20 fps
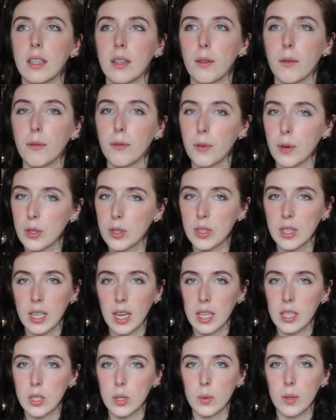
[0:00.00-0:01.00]
the first thing
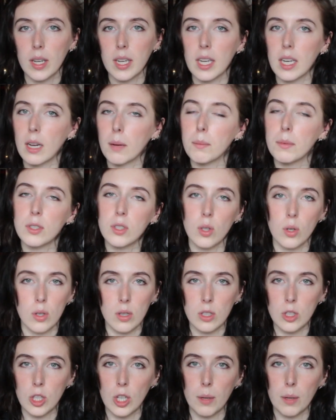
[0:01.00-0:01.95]
I do when I get up is go to the